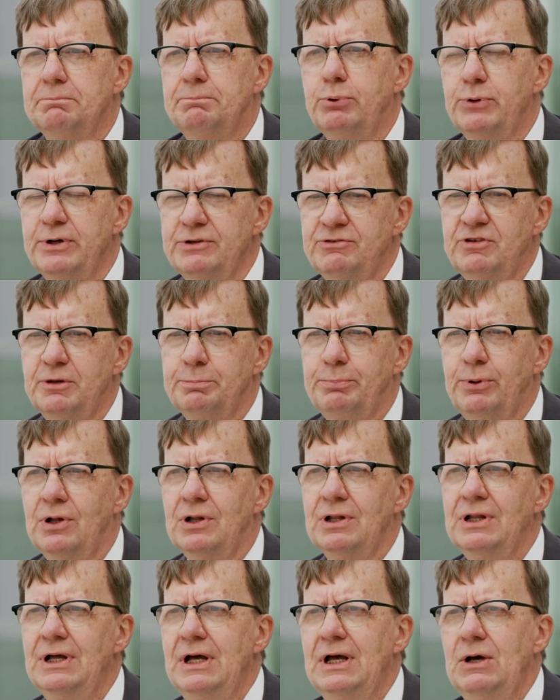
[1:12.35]

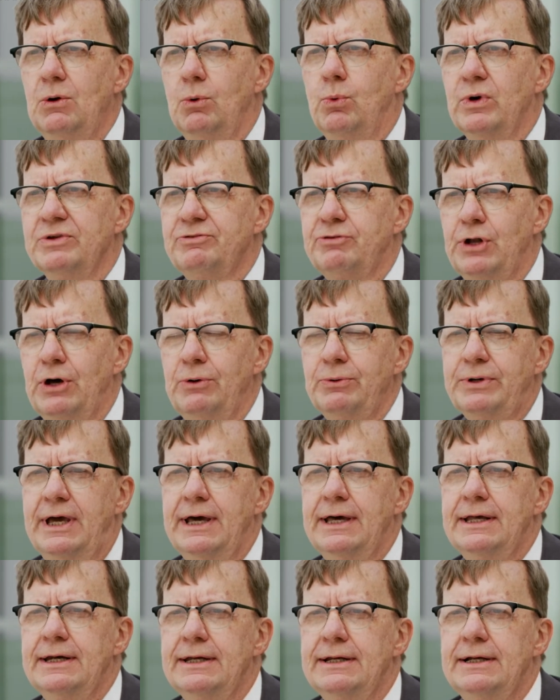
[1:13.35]
principal, was
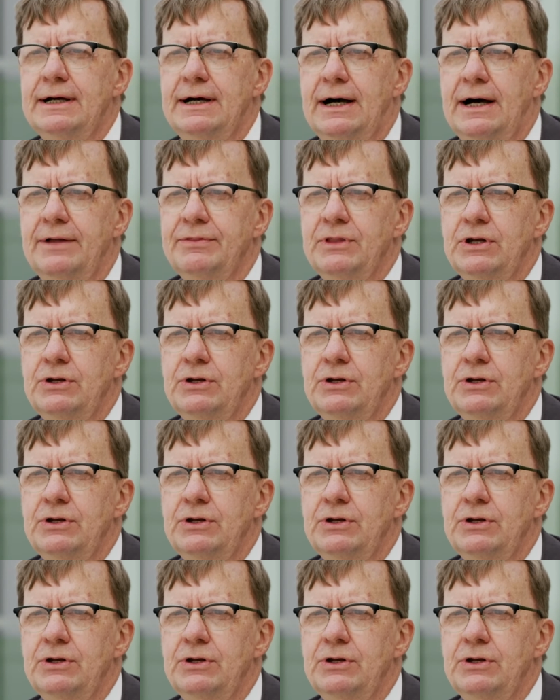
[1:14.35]
located on